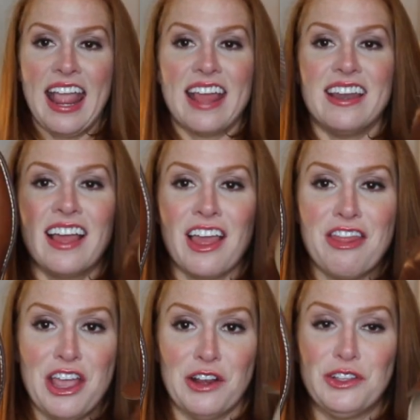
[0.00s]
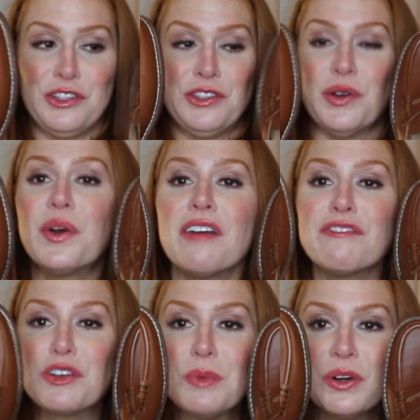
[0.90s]
and they're so
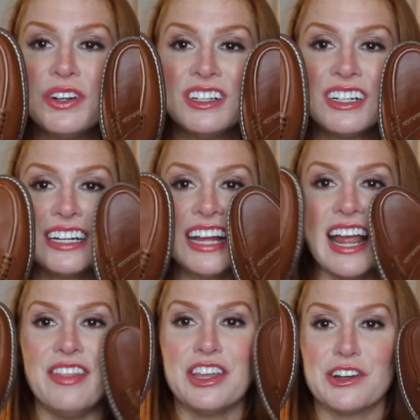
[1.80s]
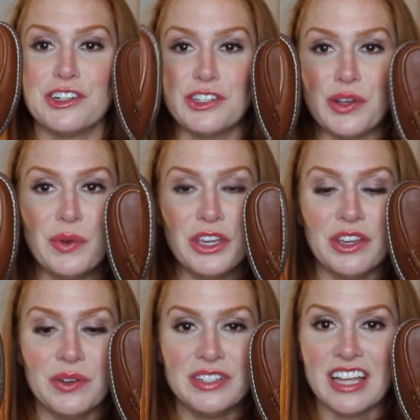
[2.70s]
comfortable and they're so
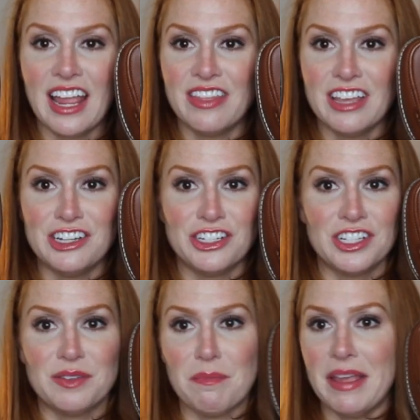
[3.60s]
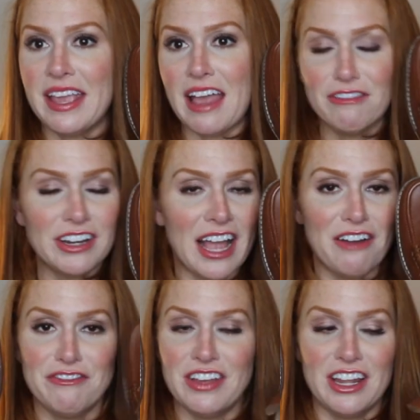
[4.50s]
cute, and they just make every
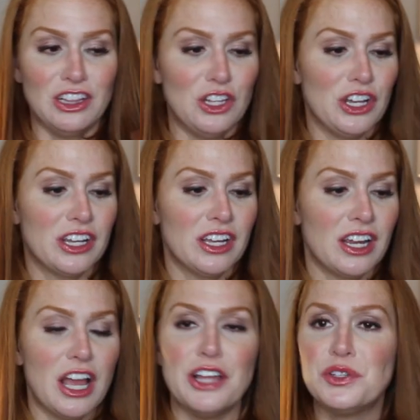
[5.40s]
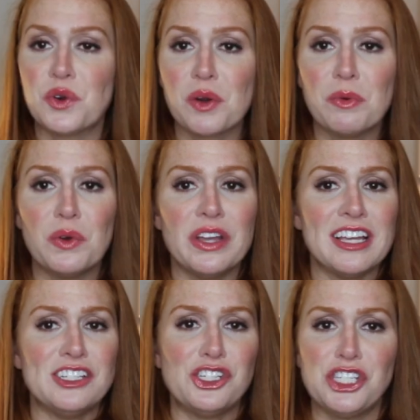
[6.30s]
outfit look adorable
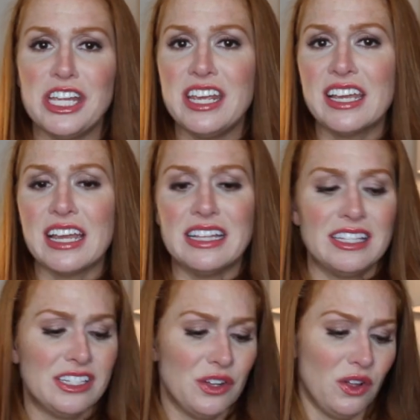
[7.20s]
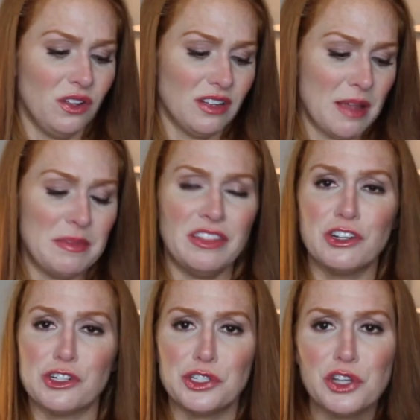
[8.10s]
and chic, and still, I mean,
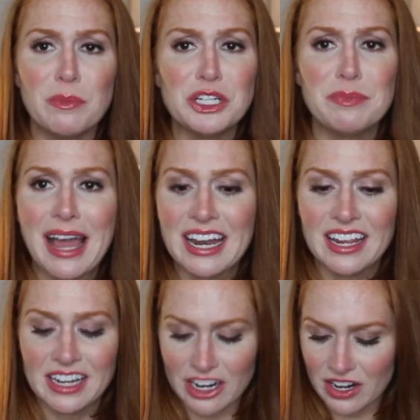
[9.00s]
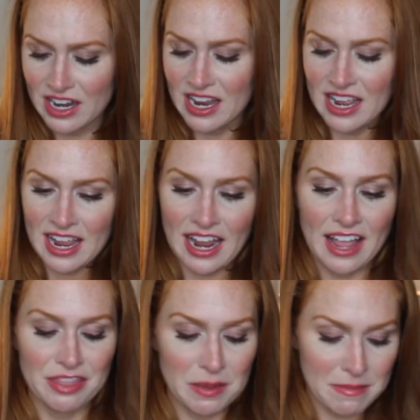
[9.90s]
there's so much padding in here,
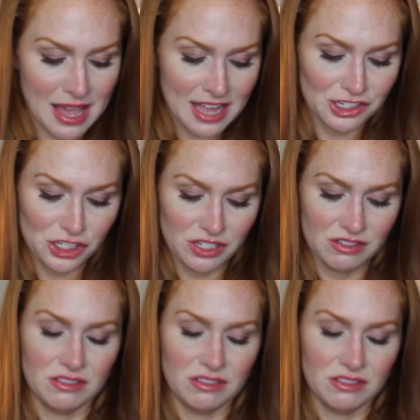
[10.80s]
and they match